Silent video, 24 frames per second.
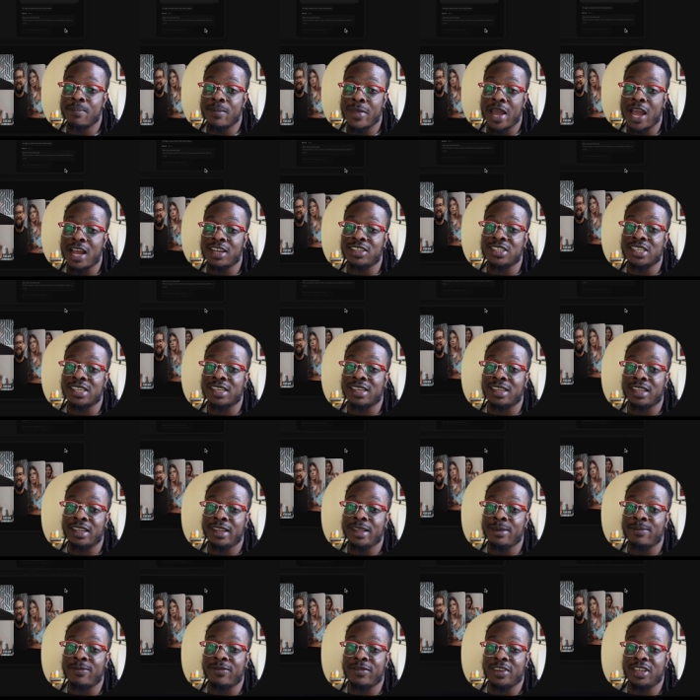magic
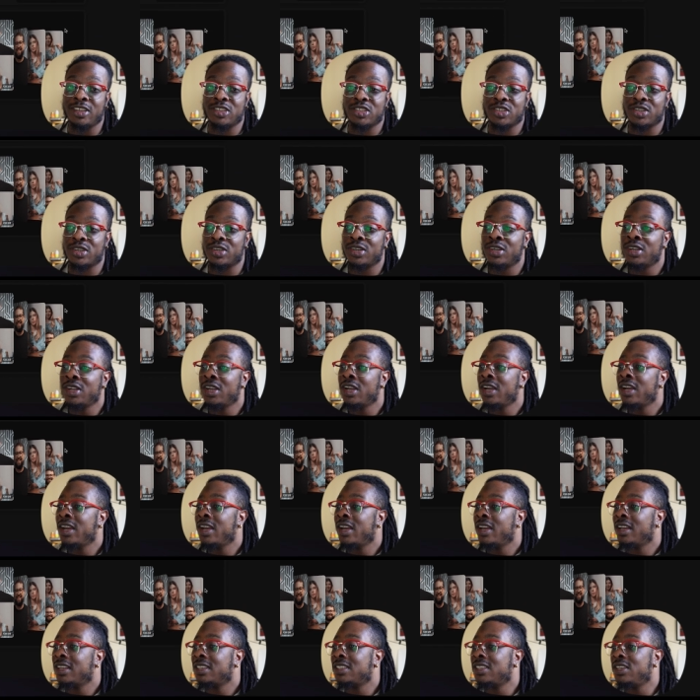clip feature
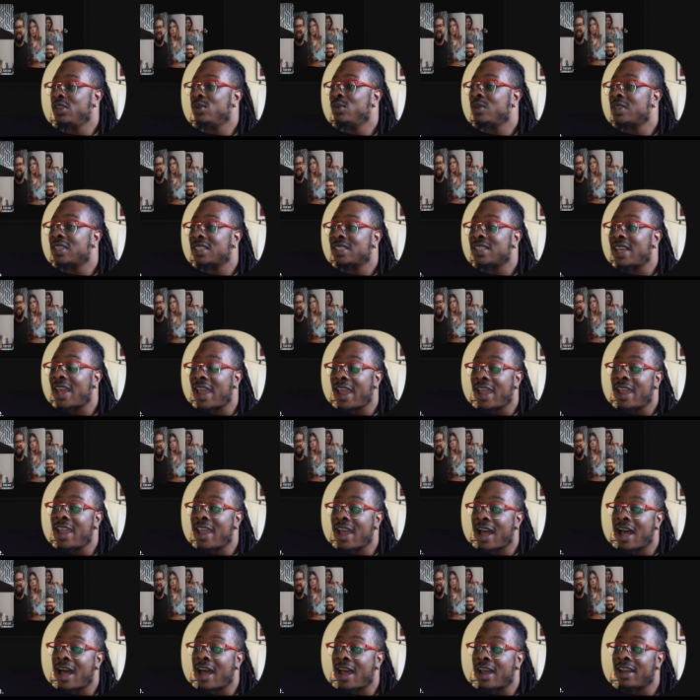uses
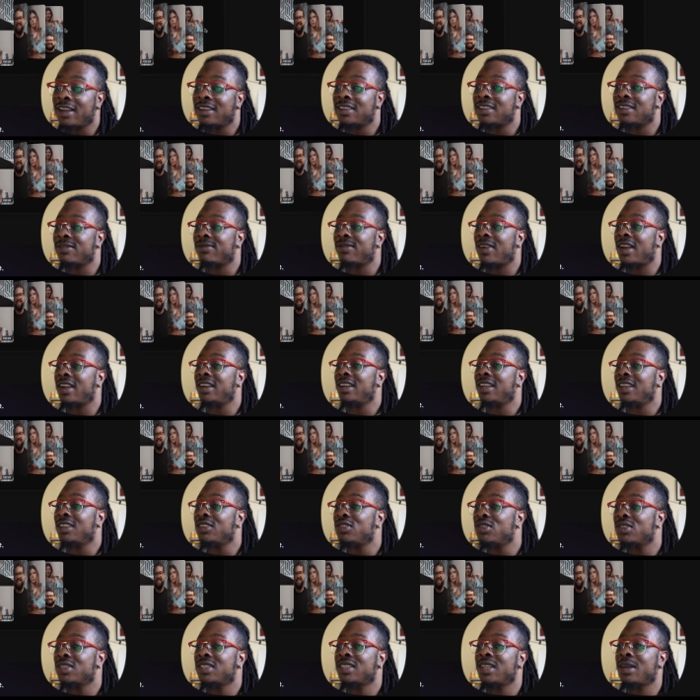AI to find
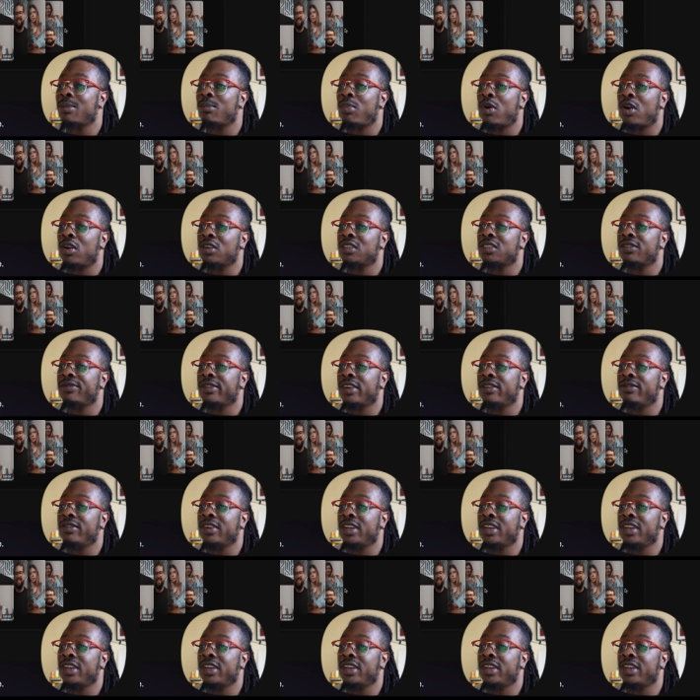interesting parts of your